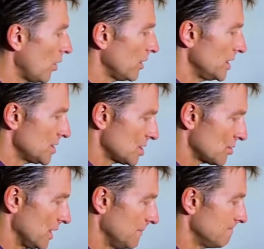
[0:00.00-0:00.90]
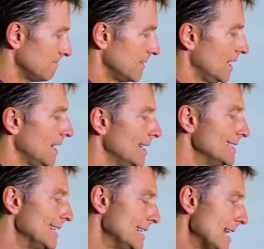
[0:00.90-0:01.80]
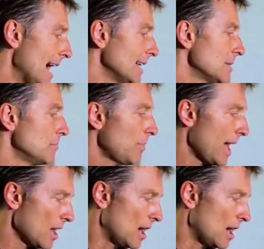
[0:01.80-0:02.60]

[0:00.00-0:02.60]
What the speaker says: oil industry did not pay